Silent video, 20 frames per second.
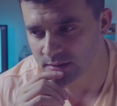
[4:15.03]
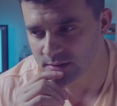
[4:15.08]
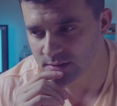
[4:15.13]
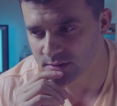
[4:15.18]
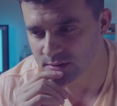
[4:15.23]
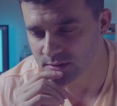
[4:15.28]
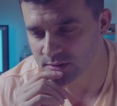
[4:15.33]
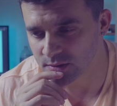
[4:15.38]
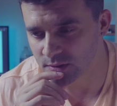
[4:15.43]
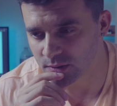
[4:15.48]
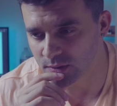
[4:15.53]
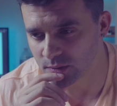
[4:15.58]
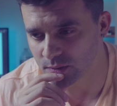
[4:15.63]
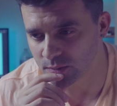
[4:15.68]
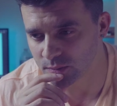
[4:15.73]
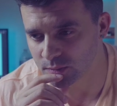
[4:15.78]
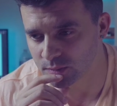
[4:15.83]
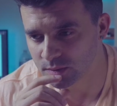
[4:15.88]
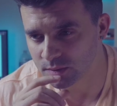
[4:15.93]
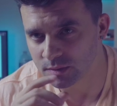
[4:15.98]

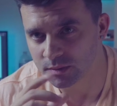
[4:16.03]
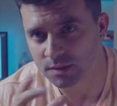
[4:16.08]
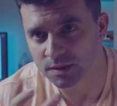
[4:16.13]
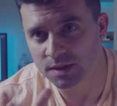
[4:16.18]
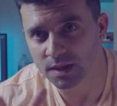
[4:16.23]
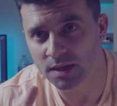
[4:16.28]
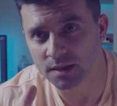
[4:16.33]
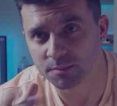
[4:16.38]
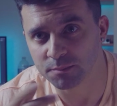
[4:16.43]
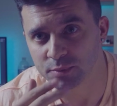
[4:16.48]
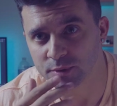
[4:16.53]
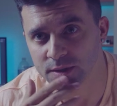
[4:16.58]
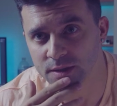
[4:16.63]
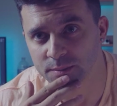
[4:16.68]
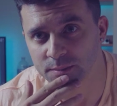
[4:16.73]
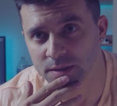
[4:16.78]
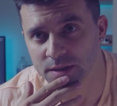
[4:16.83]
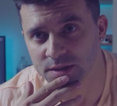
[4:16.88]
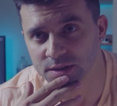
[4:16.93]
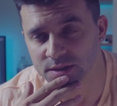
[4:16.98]
So yeah, pretty
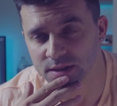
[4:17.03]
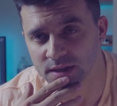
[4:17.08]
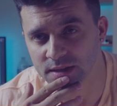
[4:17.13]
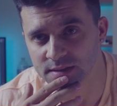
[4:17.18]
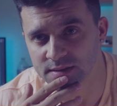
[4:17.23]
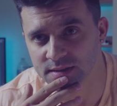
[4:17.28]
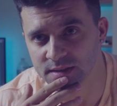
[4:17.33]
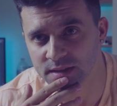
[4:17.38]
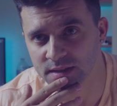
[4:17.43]
much that's